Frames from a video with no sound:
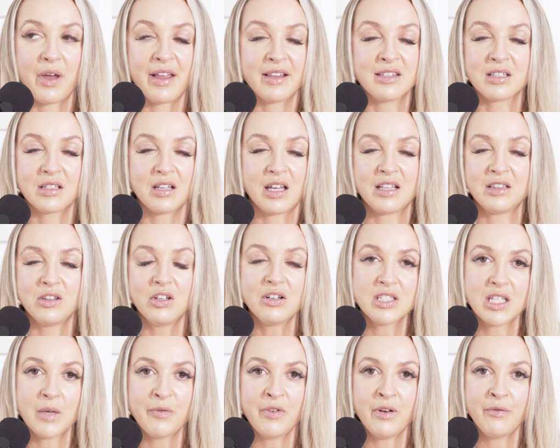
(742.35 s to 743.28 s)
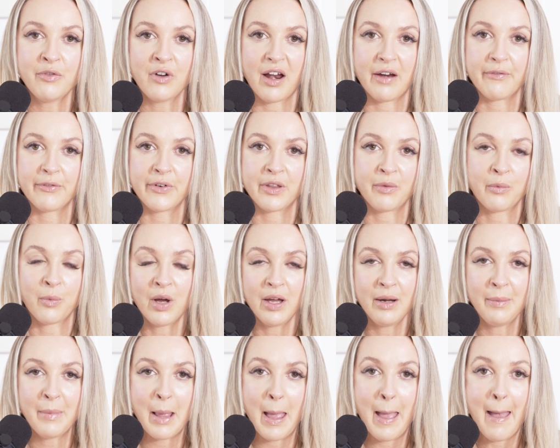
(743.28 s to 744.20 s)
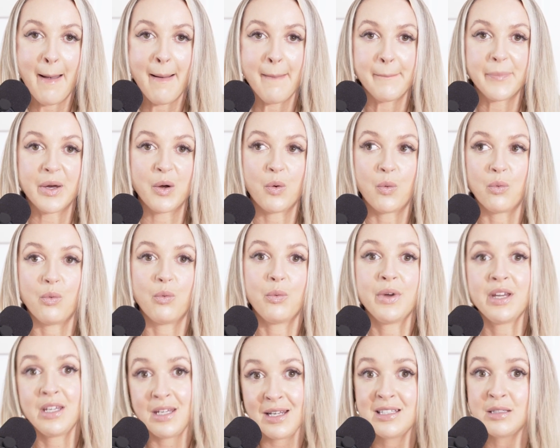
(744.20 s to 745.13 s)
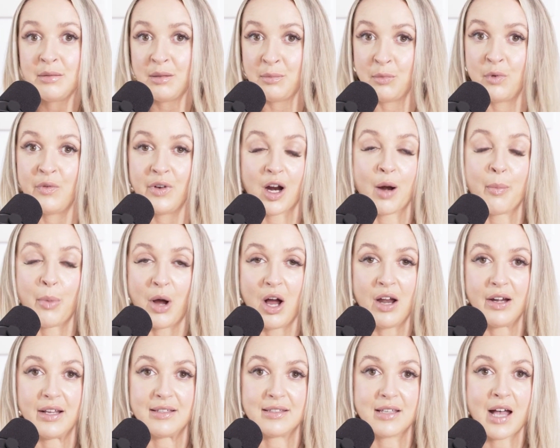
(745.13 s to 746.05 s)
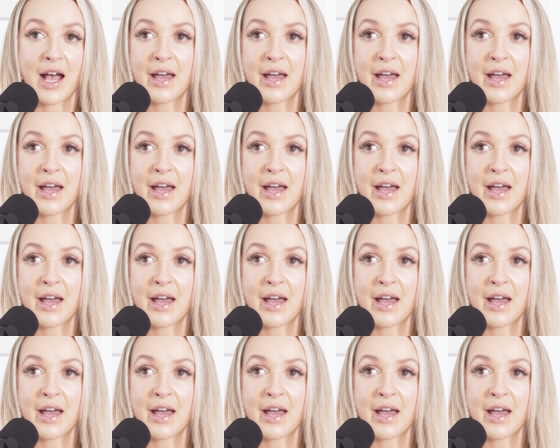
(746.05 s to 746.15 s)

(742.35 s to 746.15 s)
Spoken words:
It looks different for everyone, but we need to be moving our bodies.